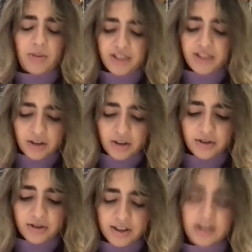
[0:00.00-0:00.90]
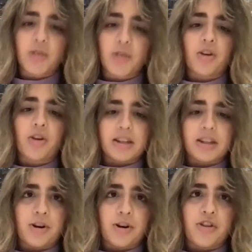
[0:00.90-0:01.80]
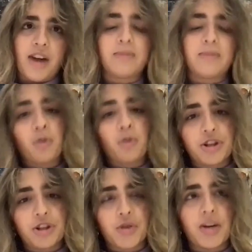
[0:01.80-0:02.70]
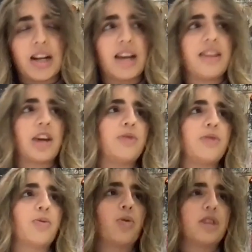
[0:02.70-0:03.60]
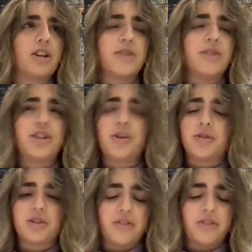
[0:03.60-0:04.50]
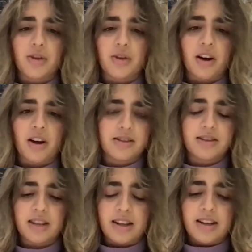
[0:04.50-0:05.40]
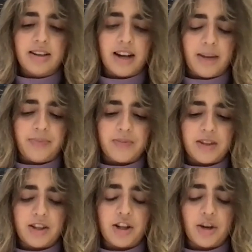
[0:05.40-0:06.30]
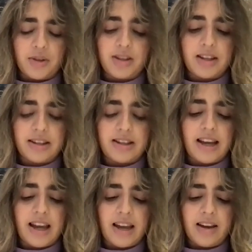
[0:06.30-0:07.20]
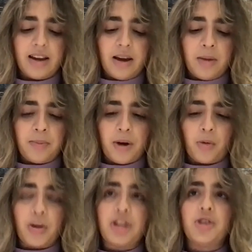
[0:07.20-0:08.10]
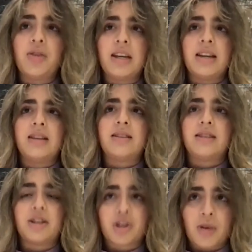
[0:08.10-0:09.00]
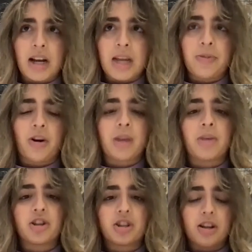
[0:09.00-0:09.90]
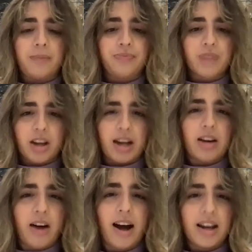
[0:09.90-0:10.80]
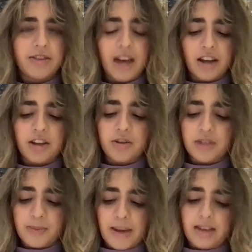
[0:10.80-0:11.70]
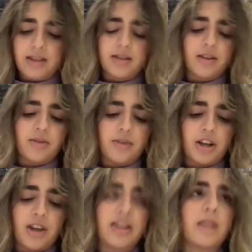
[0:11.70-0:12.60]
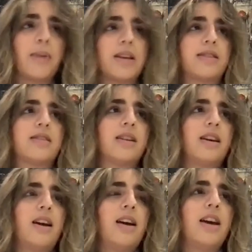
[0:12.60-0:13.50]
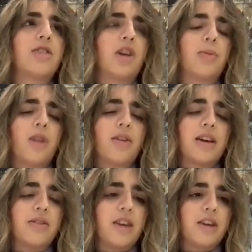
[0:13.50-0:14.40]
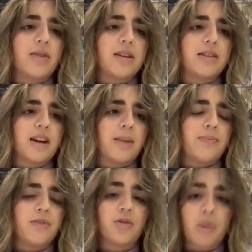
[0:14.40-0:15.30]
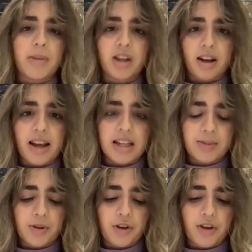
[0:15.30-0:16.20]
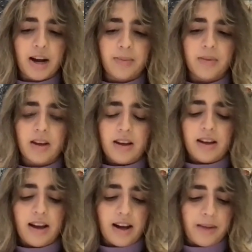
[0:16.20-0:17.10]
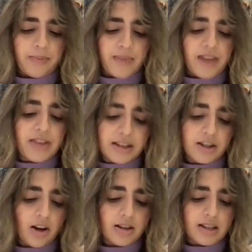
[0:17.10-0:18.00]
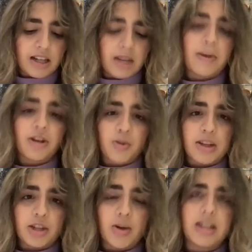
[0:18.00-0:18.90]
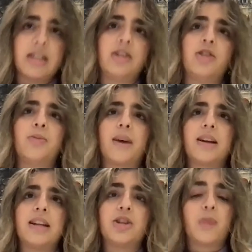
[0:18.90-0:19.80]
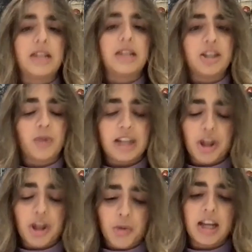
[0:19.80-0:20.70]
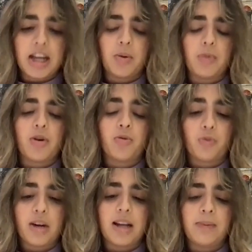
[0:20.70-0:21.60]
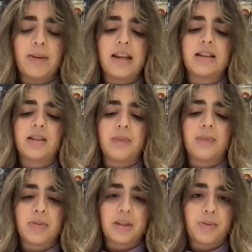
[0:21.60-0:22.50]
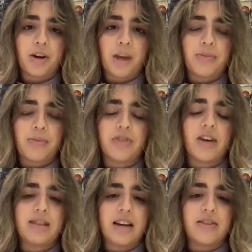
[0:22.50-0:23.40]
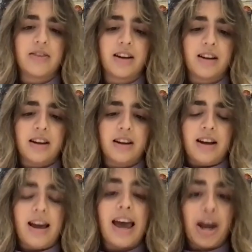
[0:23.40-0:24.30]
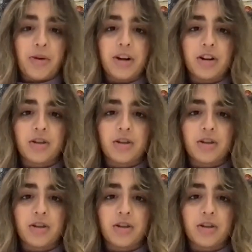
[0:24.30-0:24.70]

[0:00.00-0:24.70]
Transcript: still stuck to our grants program more discreetly. I think we've awarded over 250 grants to note to this day. But we do these discreetly, but on a much kind of higher value space. So, I think the best example I'll give here is the Ramadan Lights program. That this started in about 2022, but in 2023, we were really pleased to be able to put up the first ever aerial